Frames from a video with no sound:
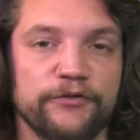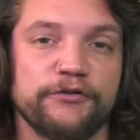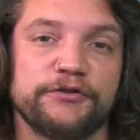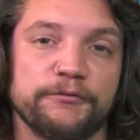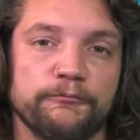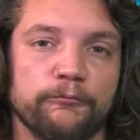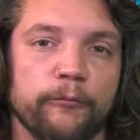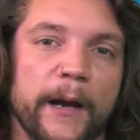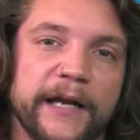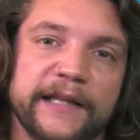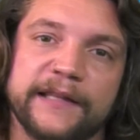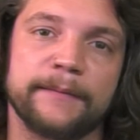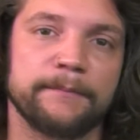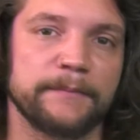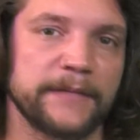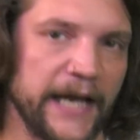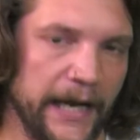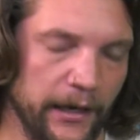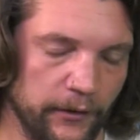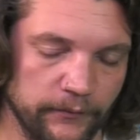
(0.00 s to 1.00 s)
you should write
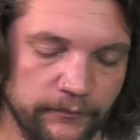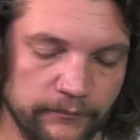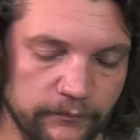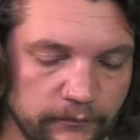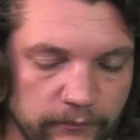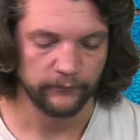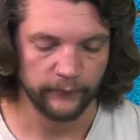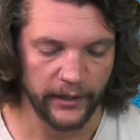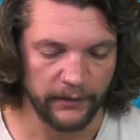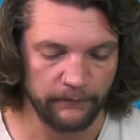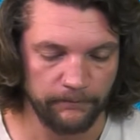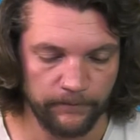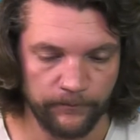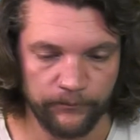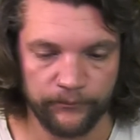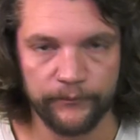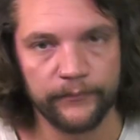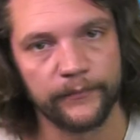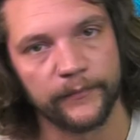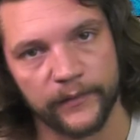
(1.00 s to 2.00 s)
them down. Right?
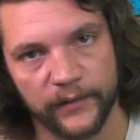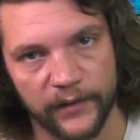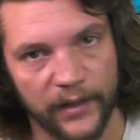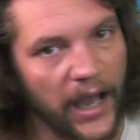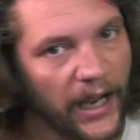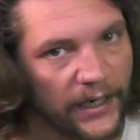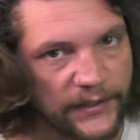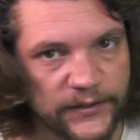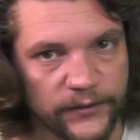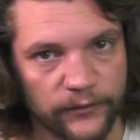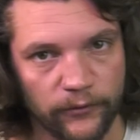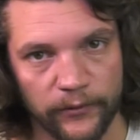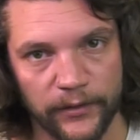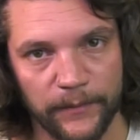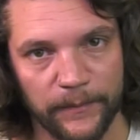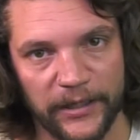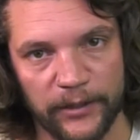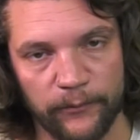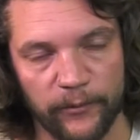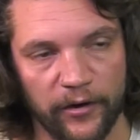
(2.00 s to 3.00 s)
Not store
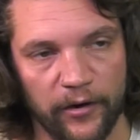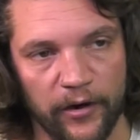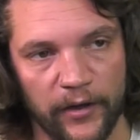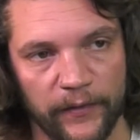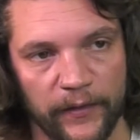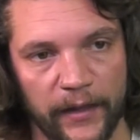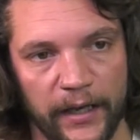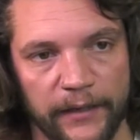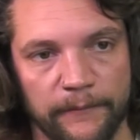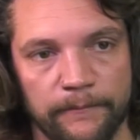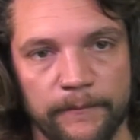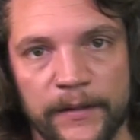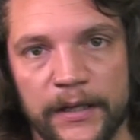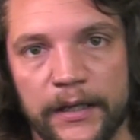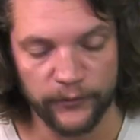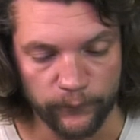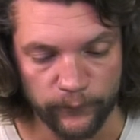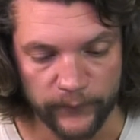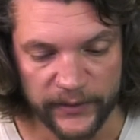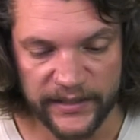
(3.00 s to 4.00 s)
them anywhere online.
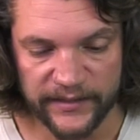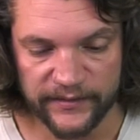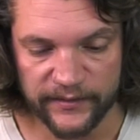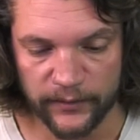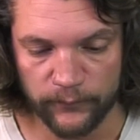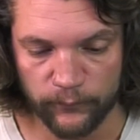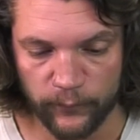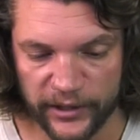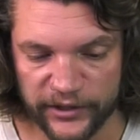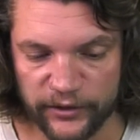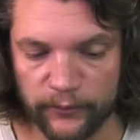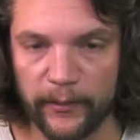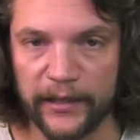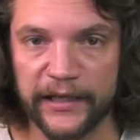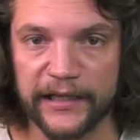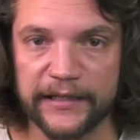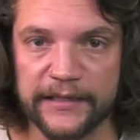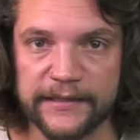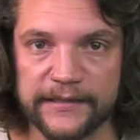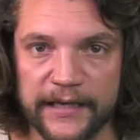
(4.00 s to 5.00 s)
The reason why you're
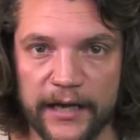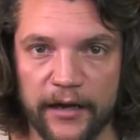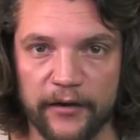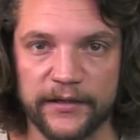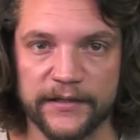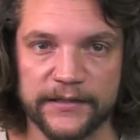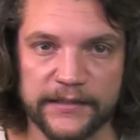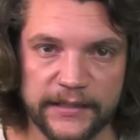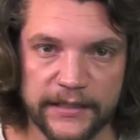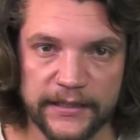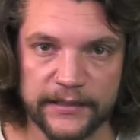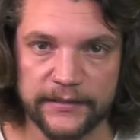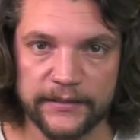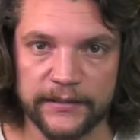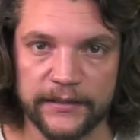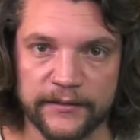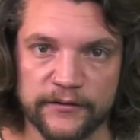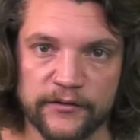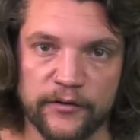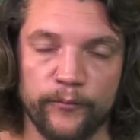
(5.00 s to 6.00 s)
writing these down is this
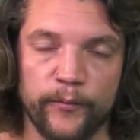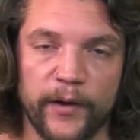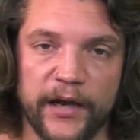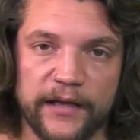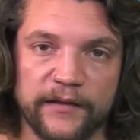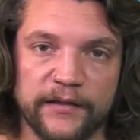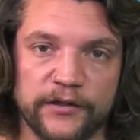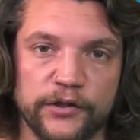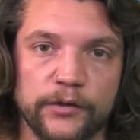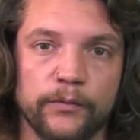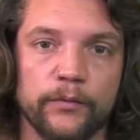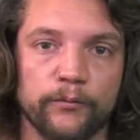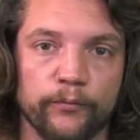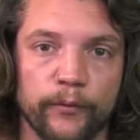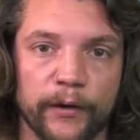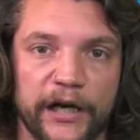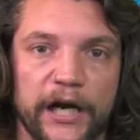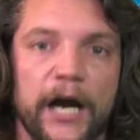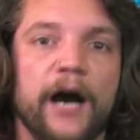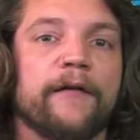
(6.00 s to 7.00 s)
is the way that you would
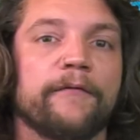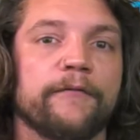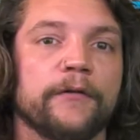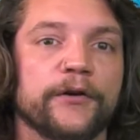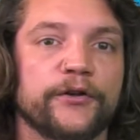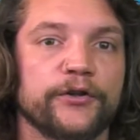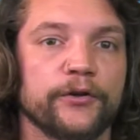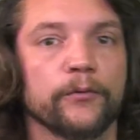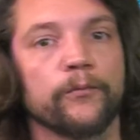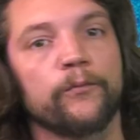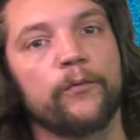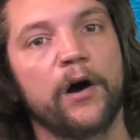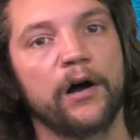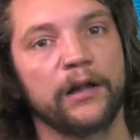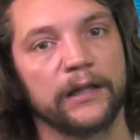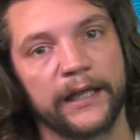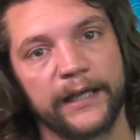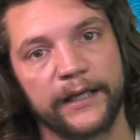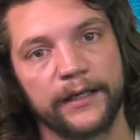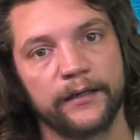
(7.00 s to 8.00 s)
recover your
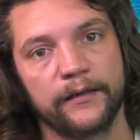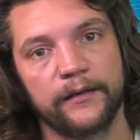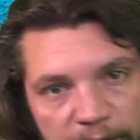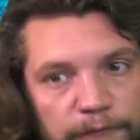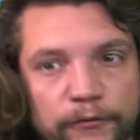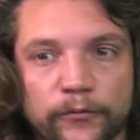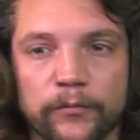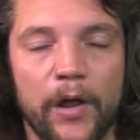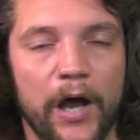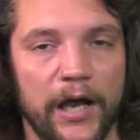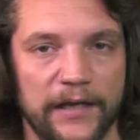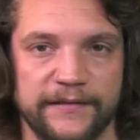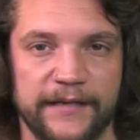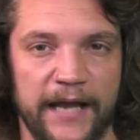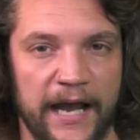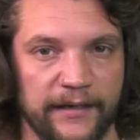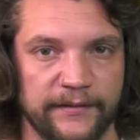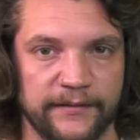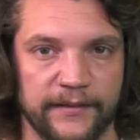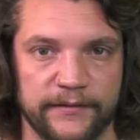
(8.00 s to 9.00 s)
wallet if you lost
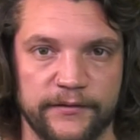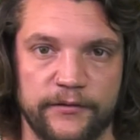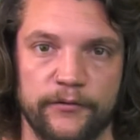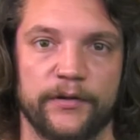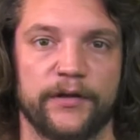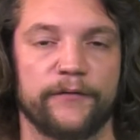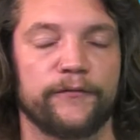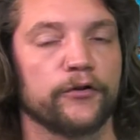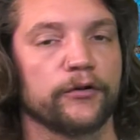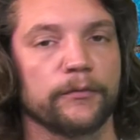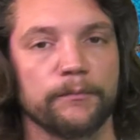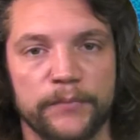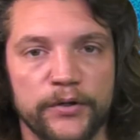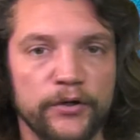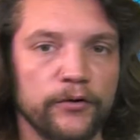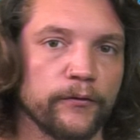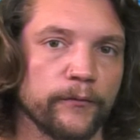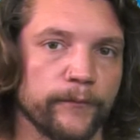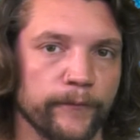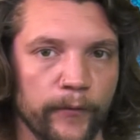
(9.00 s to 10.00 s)
access to it. If your
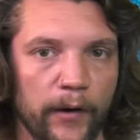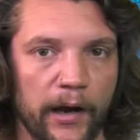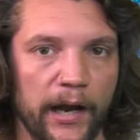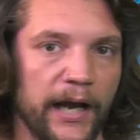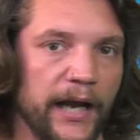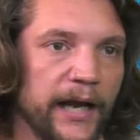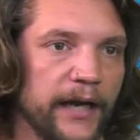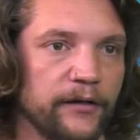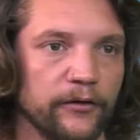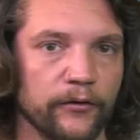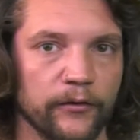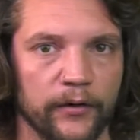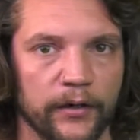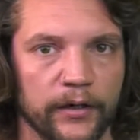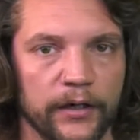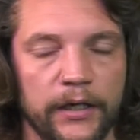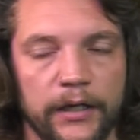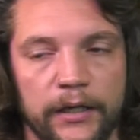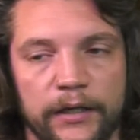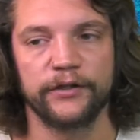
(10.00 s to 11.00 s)
computer fried
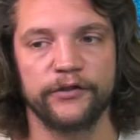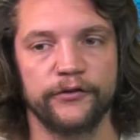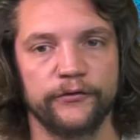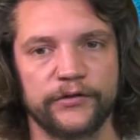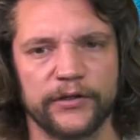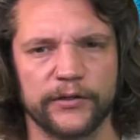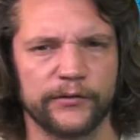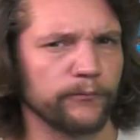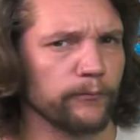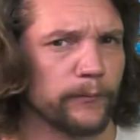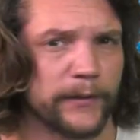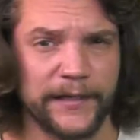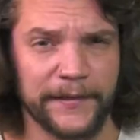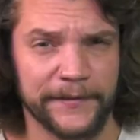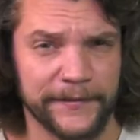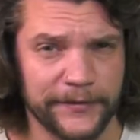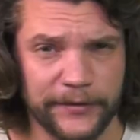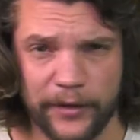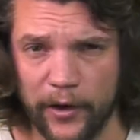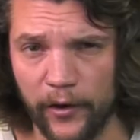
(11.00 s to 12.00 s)
or you just
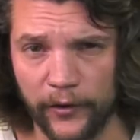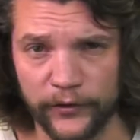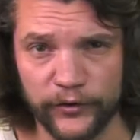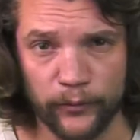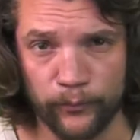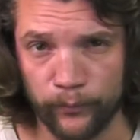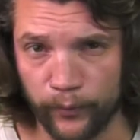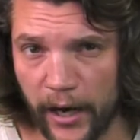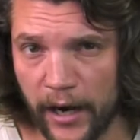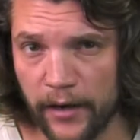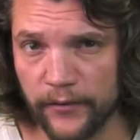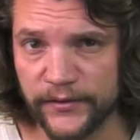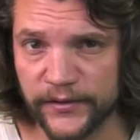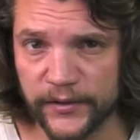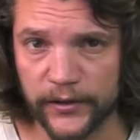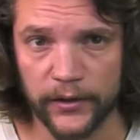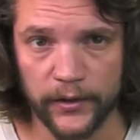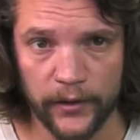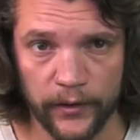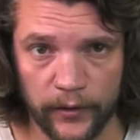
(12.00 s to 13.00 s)
reinstalled your
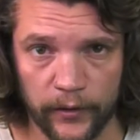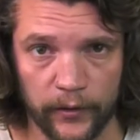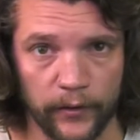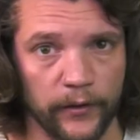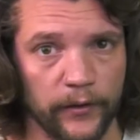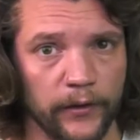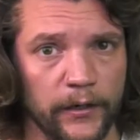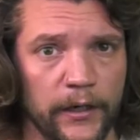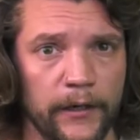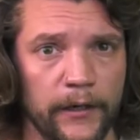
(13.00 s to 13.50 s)
browser or